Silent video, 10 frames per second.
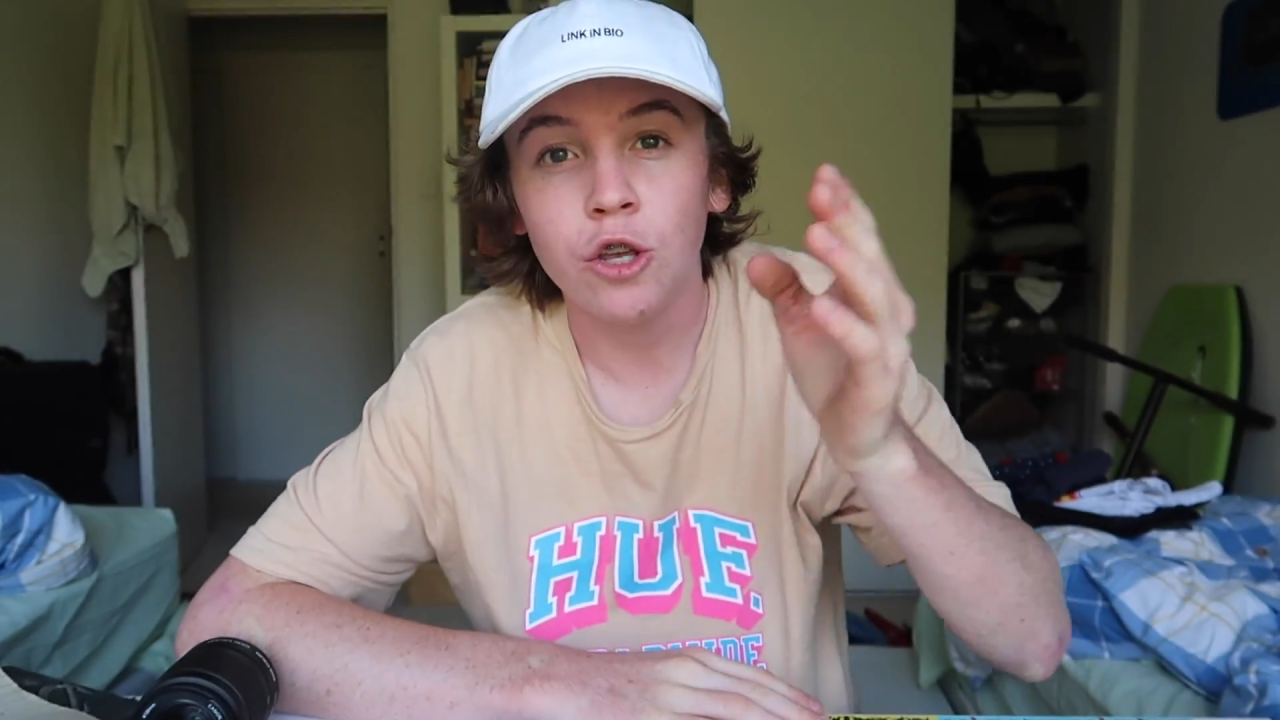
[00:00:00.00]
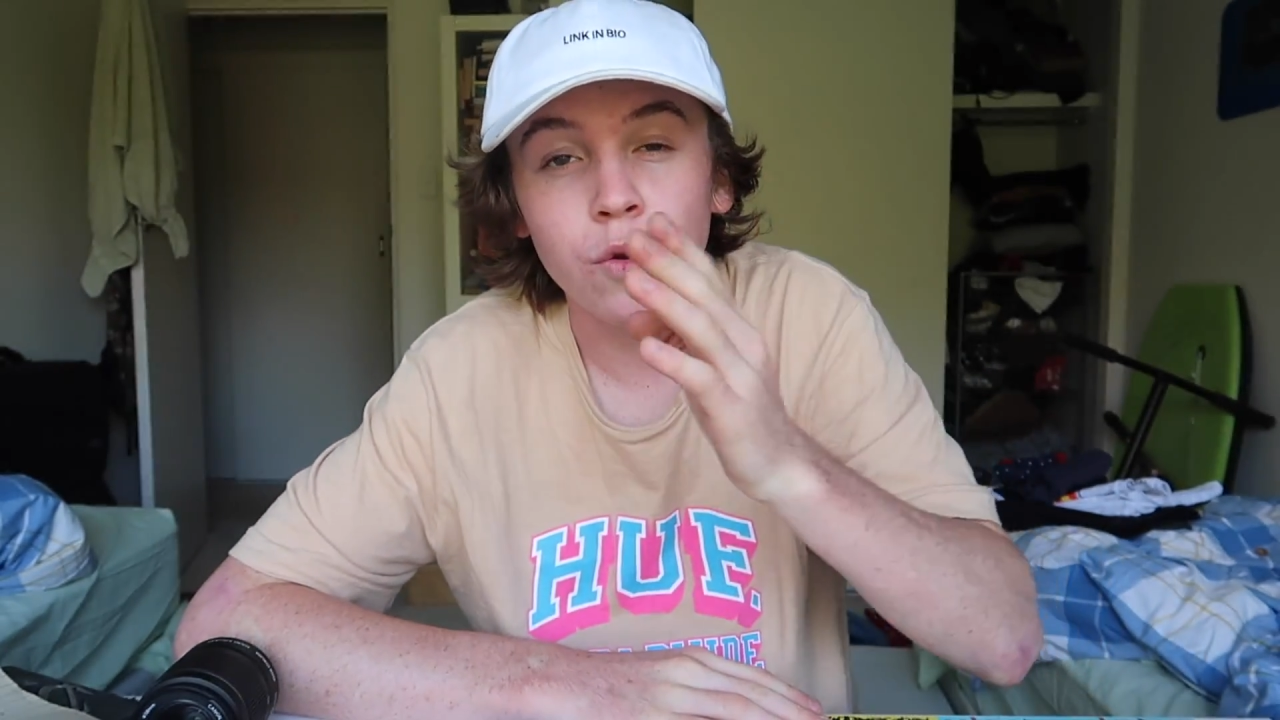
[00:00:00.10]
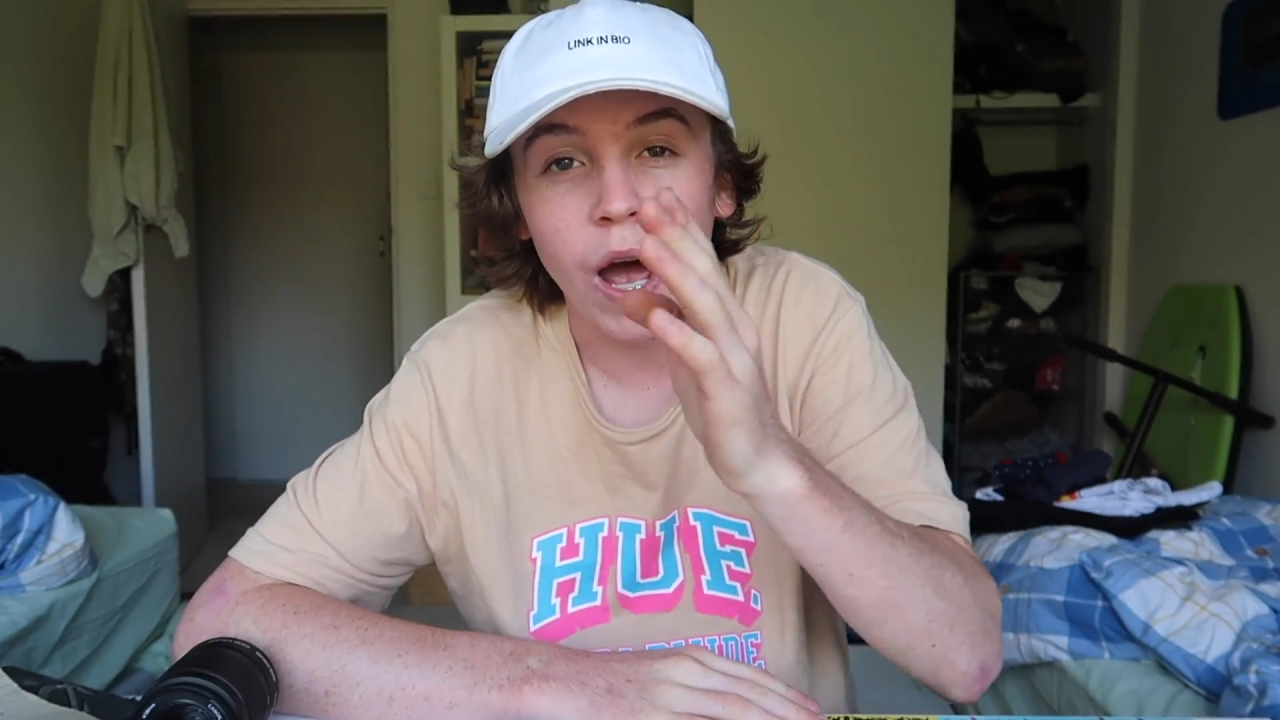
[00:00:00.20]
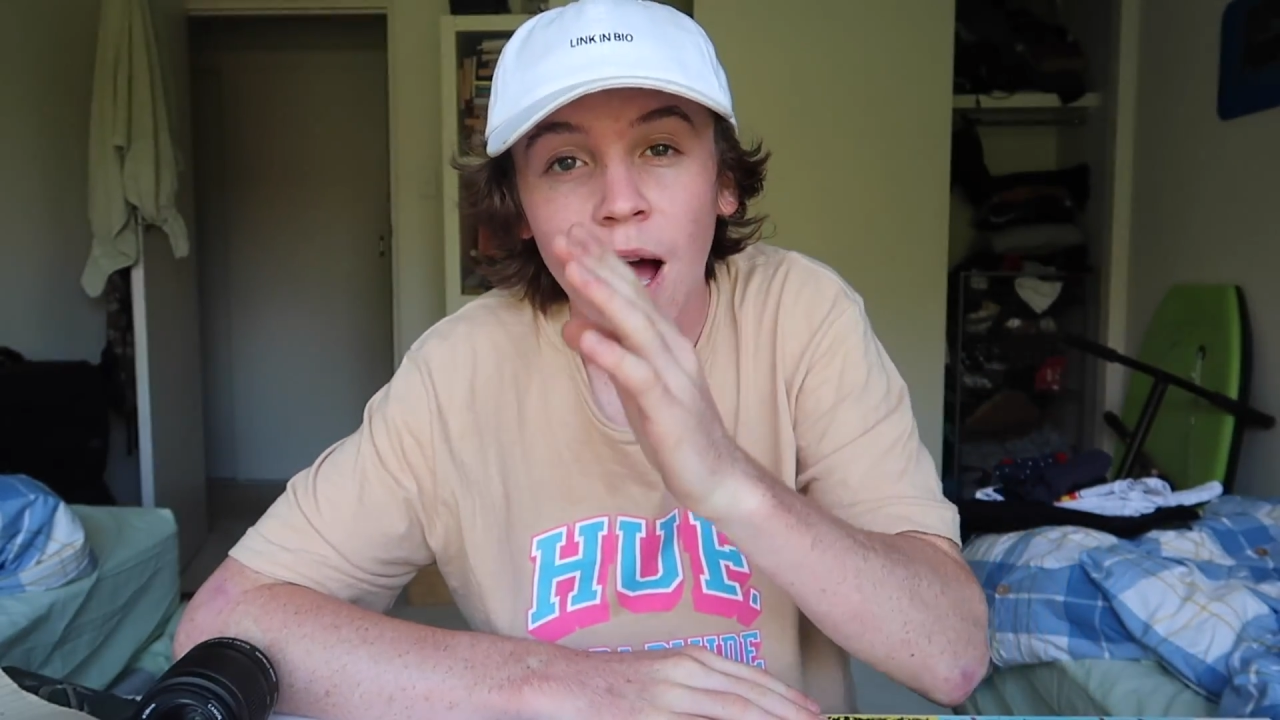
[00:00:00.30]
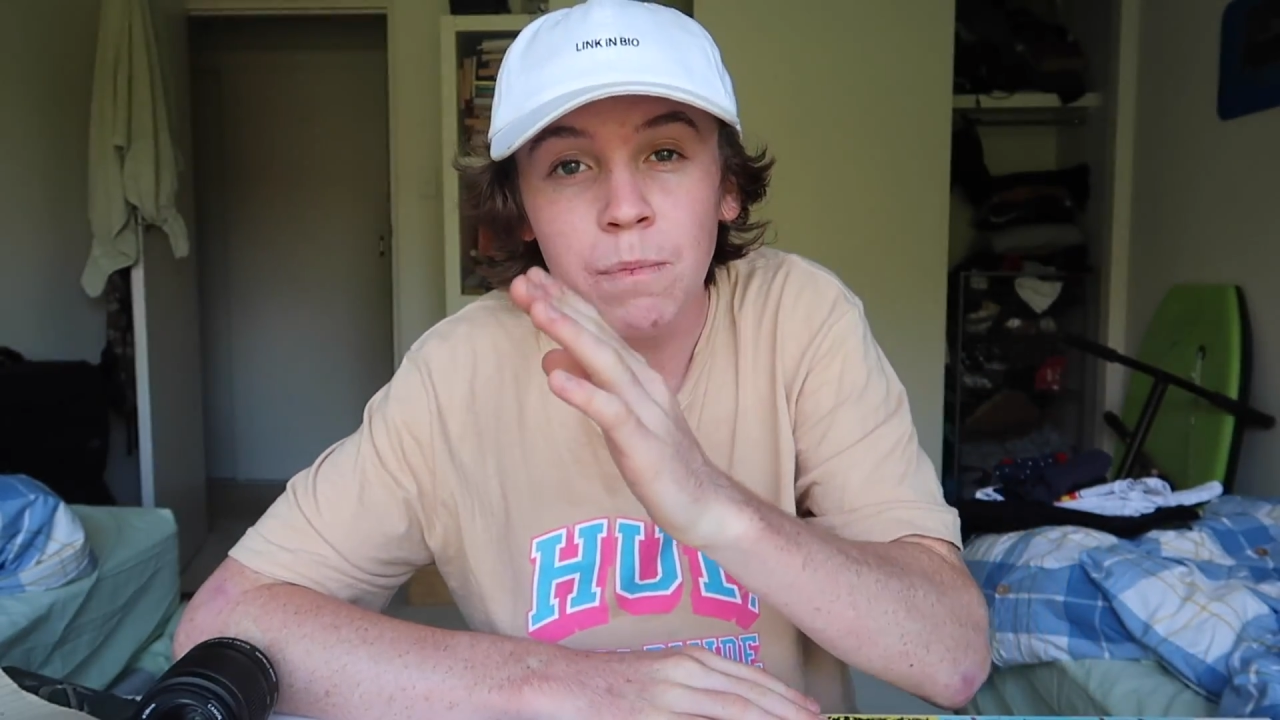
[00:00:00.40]

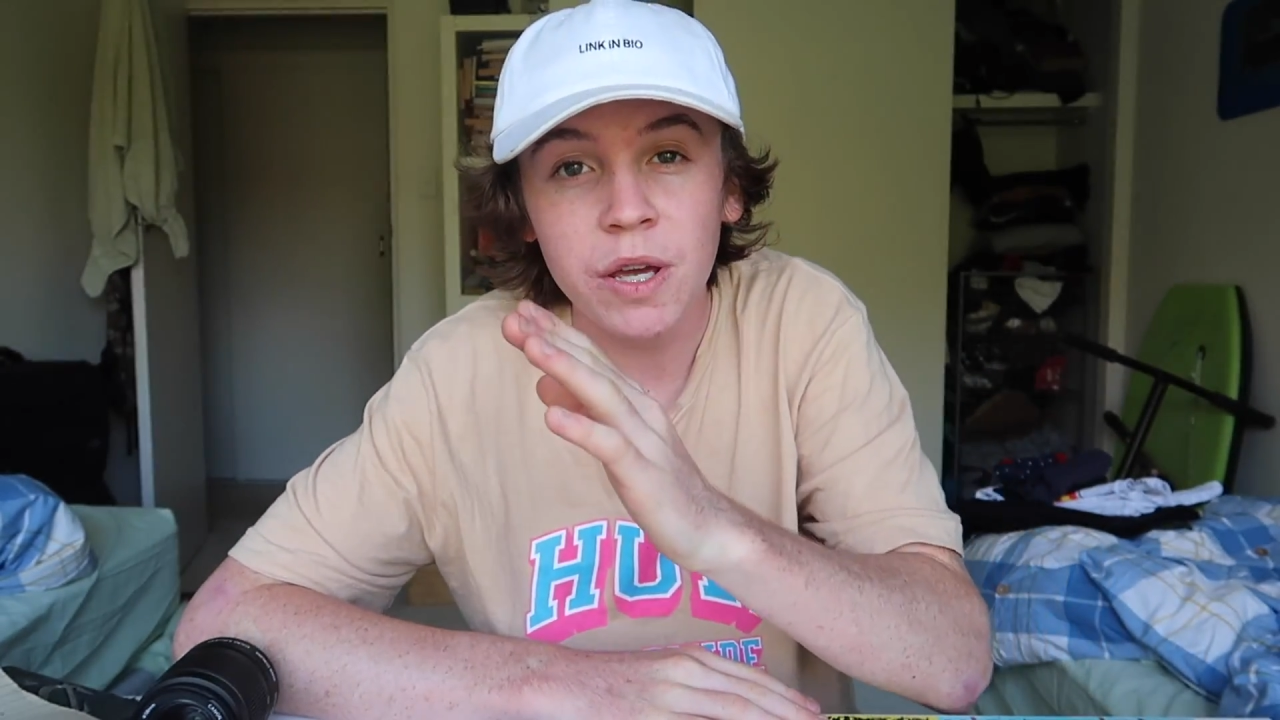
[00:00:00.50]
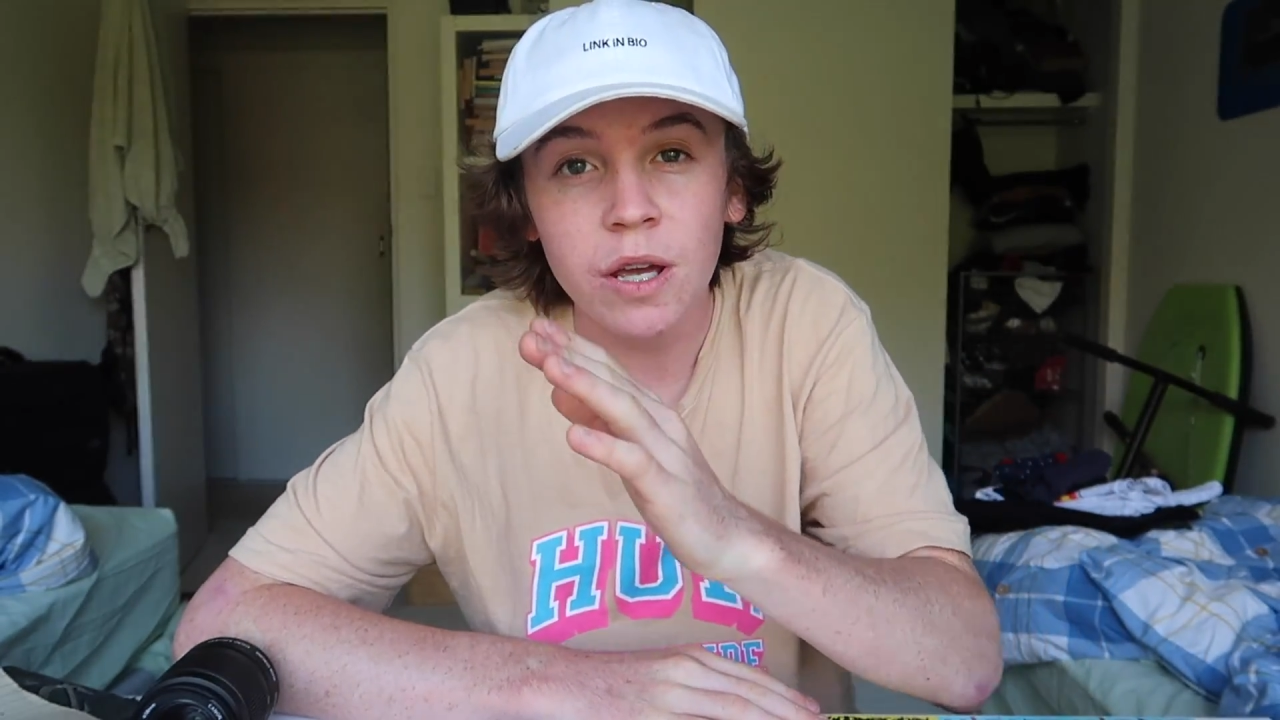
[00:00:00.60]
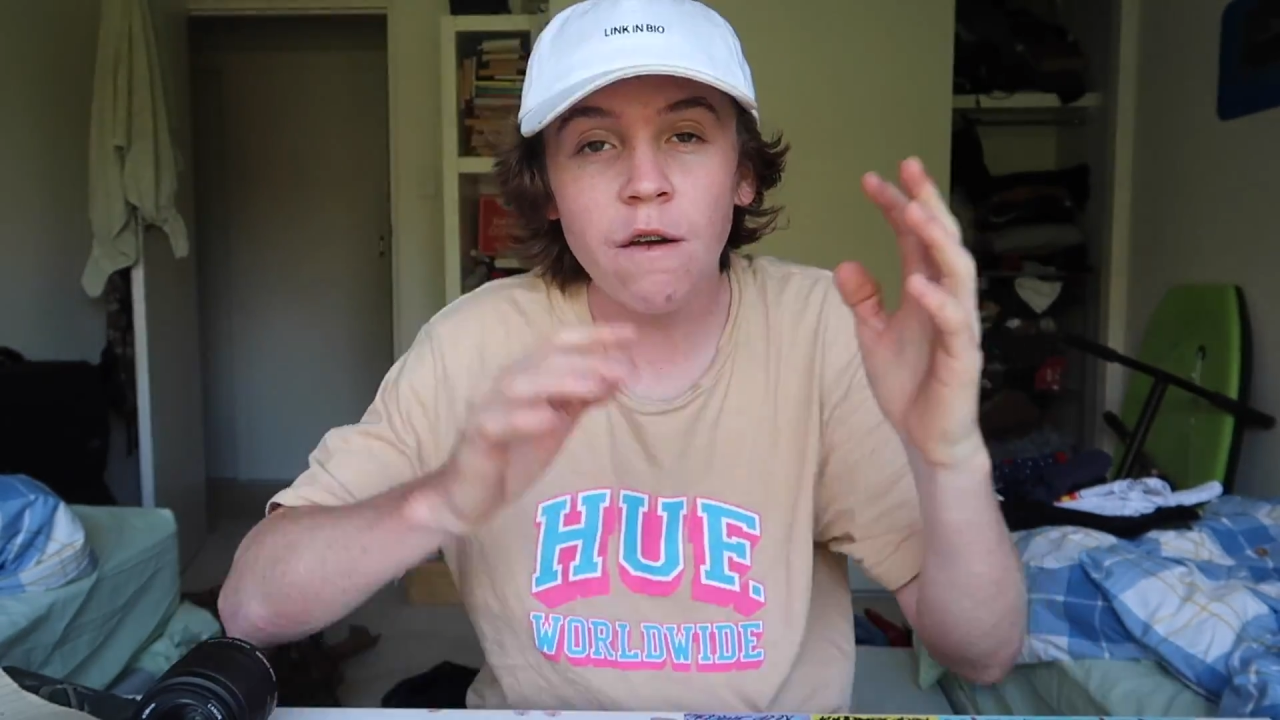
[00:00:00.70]
you happy.